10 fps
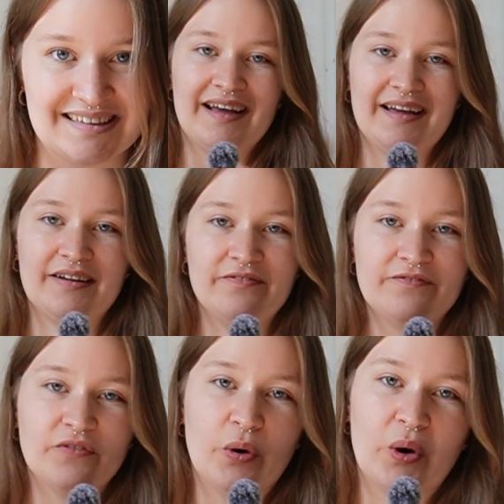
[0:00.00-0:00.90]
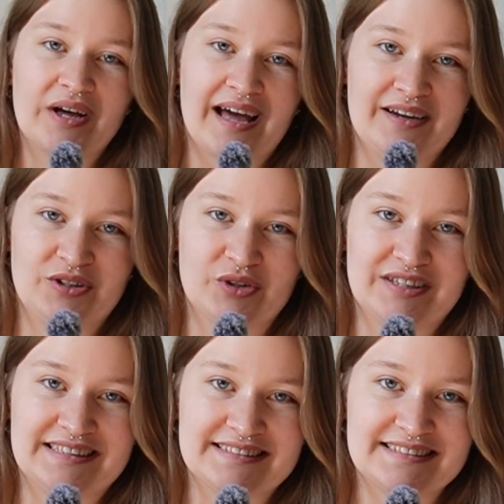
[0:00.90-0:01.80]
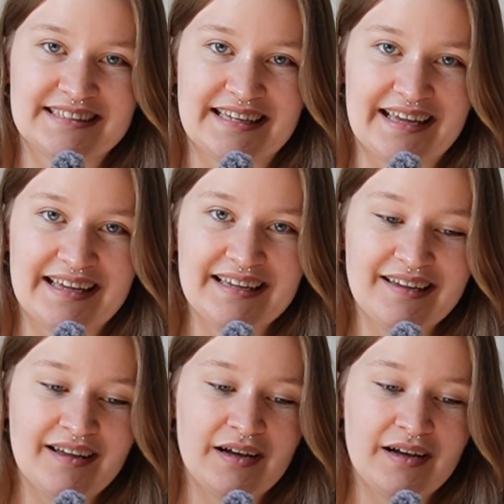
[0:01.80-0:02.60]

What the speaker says: I have 4 categories today.